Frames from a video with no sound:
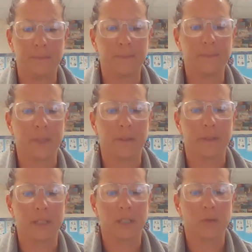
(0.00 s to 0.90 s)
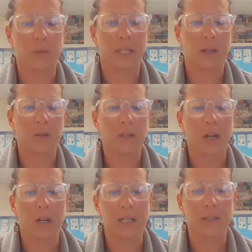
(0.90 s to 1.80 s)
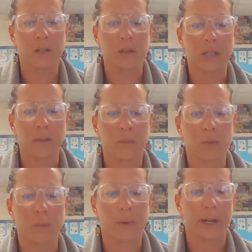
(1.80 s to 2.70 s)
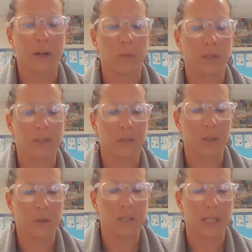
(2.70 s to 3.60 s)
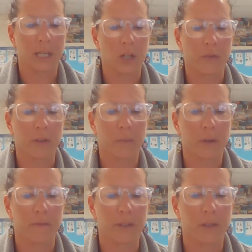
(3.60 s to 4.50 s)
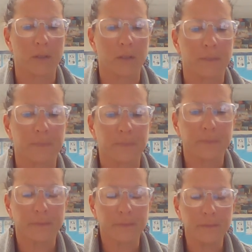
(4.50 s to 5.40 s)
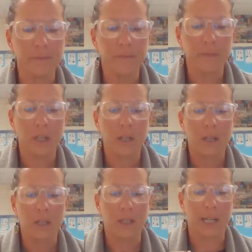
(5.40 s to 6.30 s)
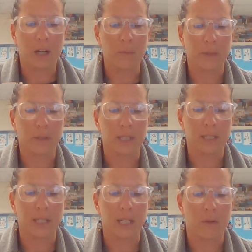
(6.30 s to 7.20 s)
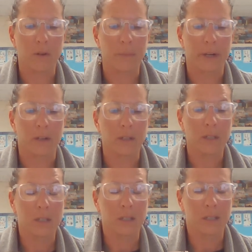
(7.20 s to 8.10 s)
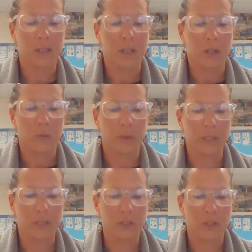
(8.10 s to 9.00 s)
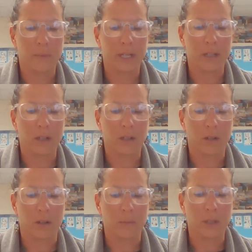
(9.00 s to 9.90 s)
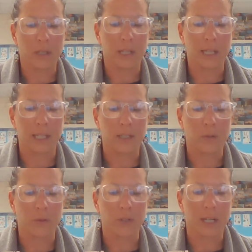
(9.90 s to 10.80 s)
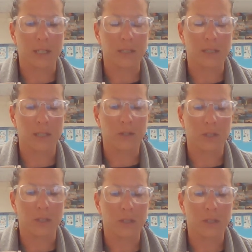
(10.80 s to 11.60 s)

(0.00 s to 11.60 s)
the fences were down, honeysuckle and bullbrier were slowly taking over the big fields. The outbuildings needed repair. Rit touched Ben on the arm, lightly, to attract his attention.